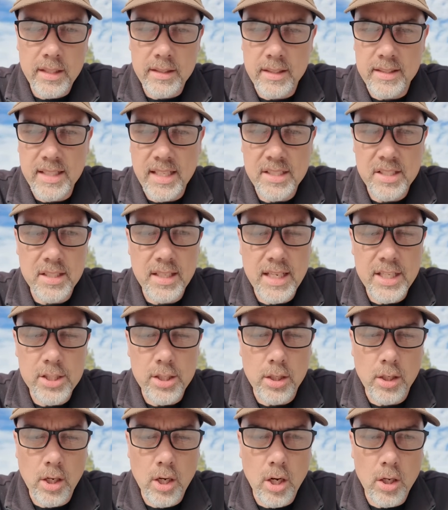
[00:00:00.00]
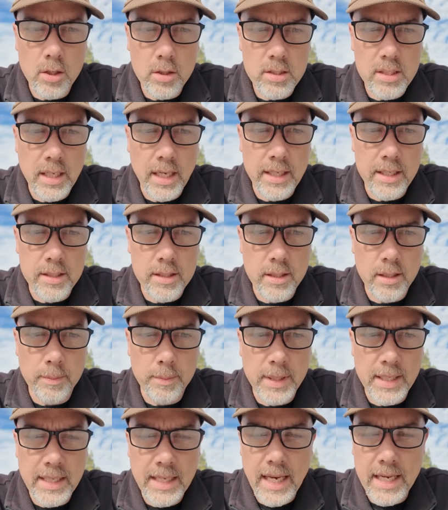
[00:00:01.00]
The destination call sign is gonna
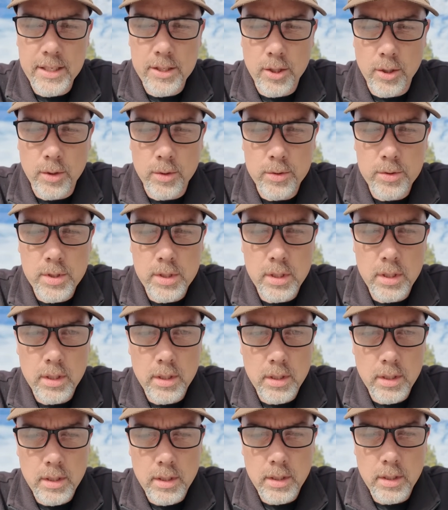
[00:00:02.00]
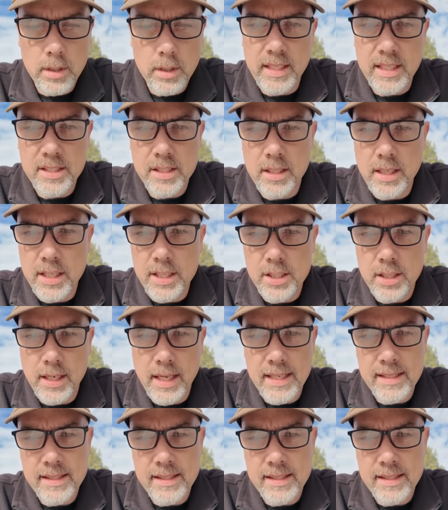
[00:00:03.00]
be KTOADS. The destination